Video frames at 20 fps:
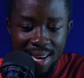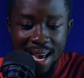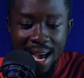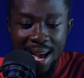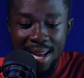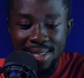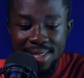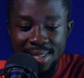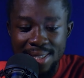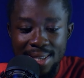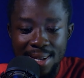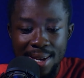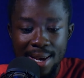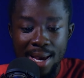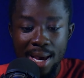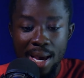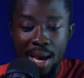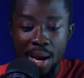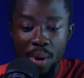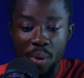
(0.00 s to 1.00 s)
It has
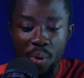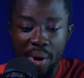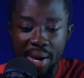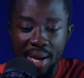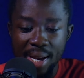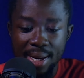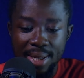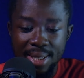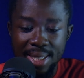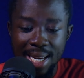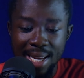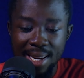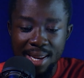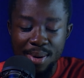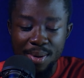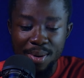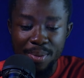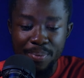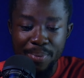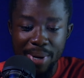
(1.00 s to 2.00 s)
a quick
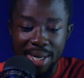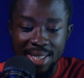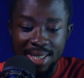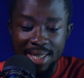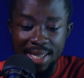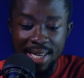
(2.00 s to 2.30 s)
turning on button